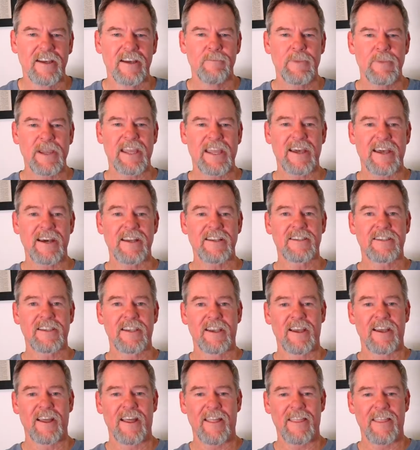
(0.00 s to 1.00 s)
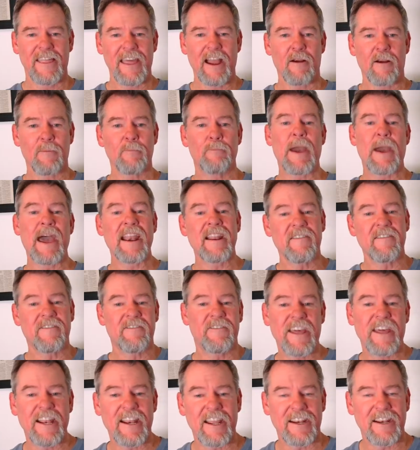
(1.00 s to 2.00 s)
Because they are
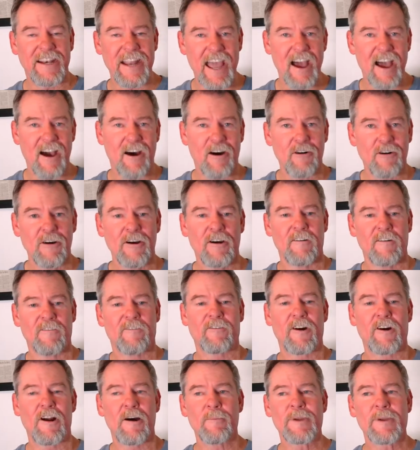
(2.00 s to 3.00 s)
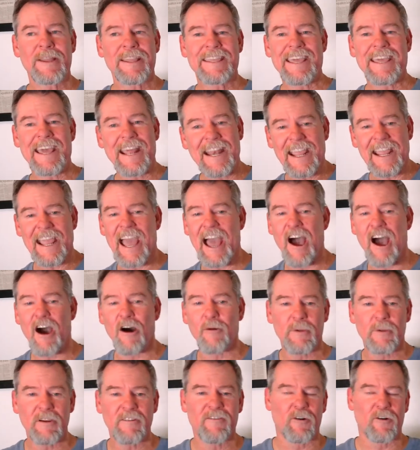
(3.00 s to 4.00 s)
benefiting now from getting
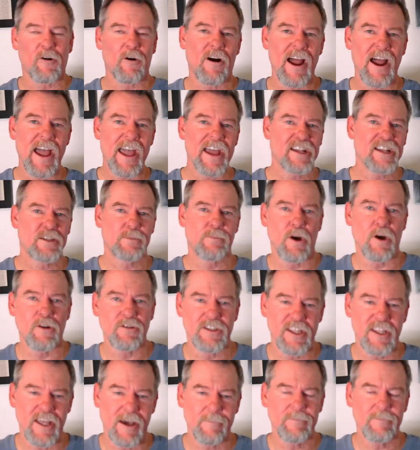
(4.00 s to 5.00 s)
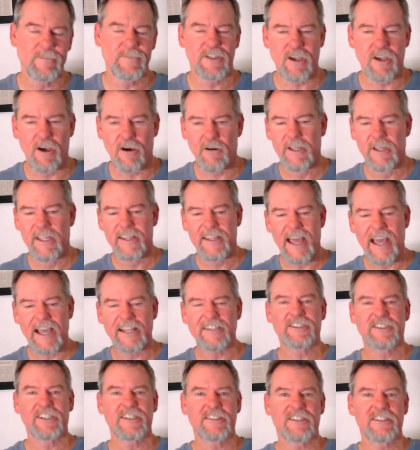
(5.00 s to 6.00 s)
out before I expose them. So
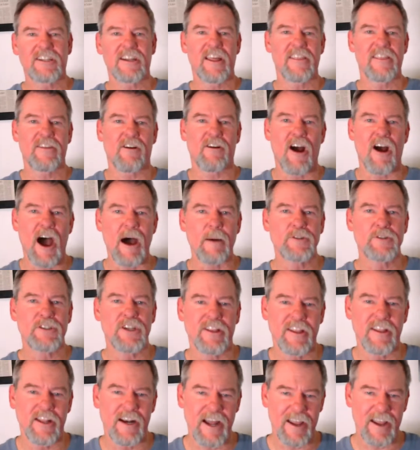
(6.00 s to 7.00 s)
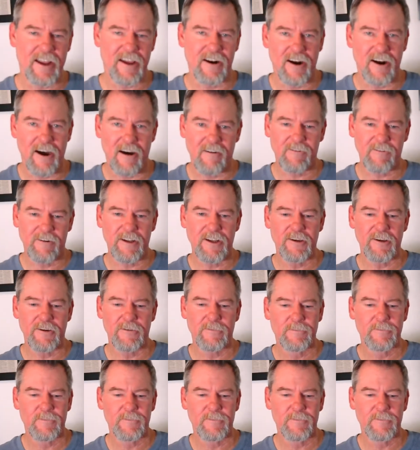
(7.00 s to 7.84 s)
that's just another option that I can offer you.